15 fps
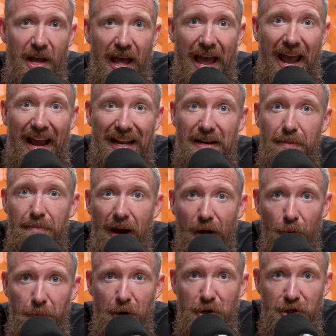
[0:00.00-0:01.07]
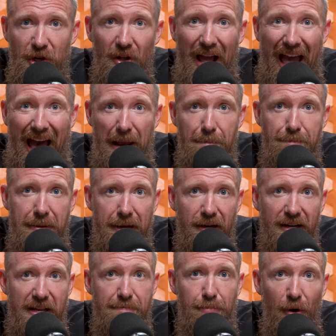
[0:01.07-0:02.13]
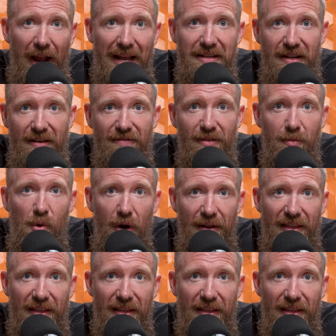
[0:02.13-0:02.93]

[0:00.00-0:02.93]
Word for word: and my own personal at Beardy Brandon for more.